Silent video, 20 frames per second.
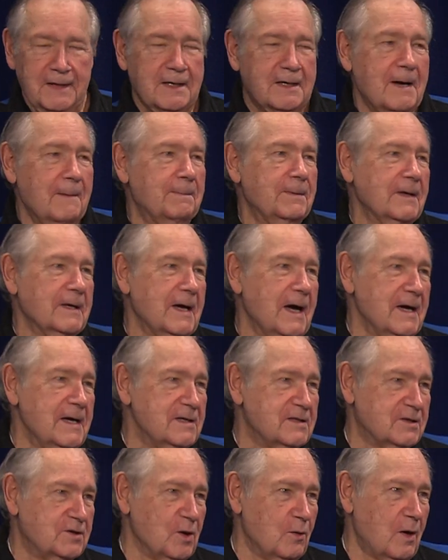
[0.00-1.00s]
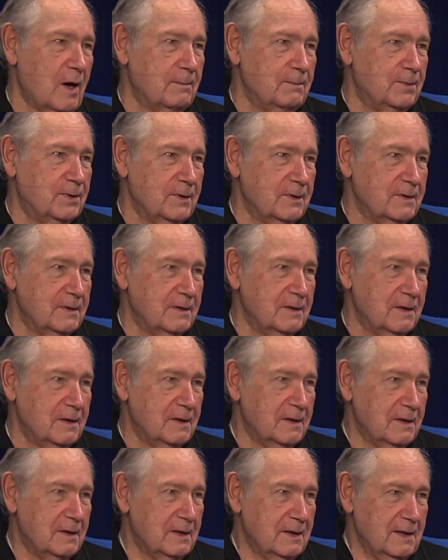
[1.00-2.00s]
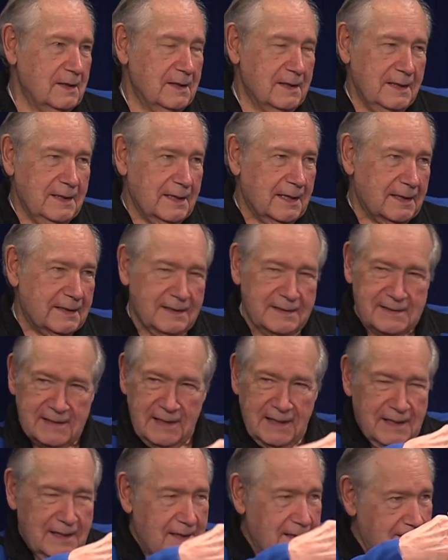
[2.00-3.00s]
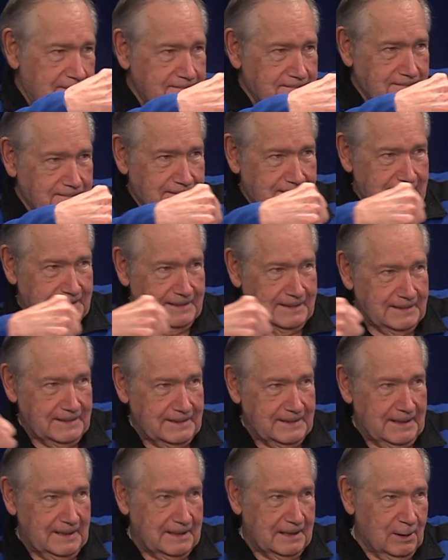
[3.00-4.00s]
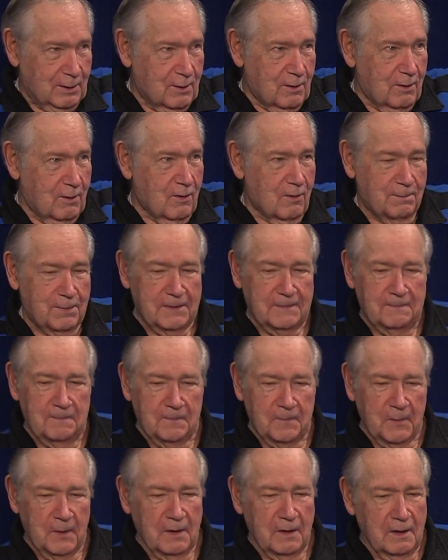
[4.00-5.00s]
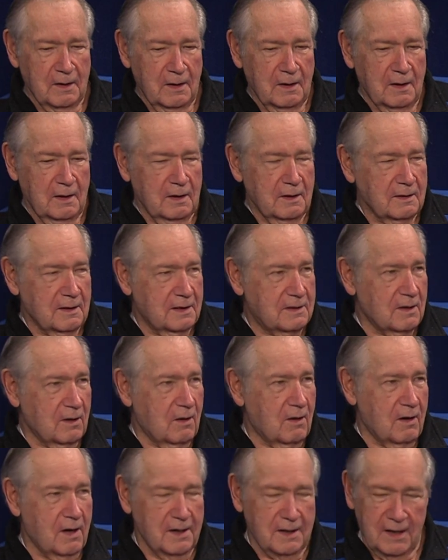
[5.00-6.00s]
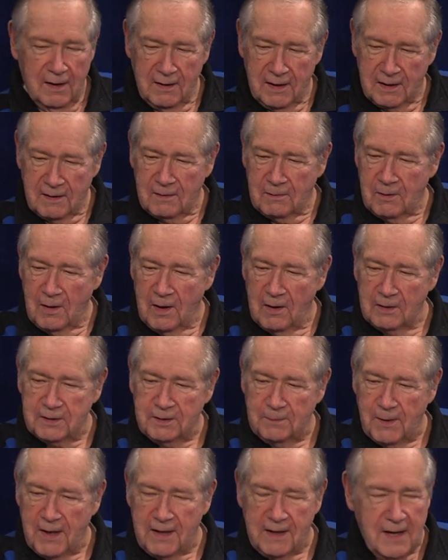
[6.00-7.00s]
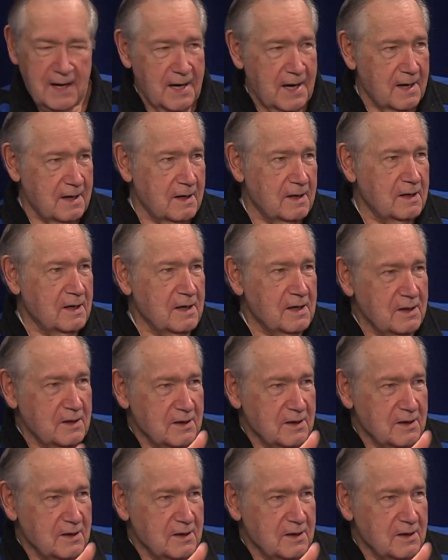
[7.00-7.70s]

a couple of guys show up, and they got this thing, and they get the door open. They said, all right, now they held you by the hand.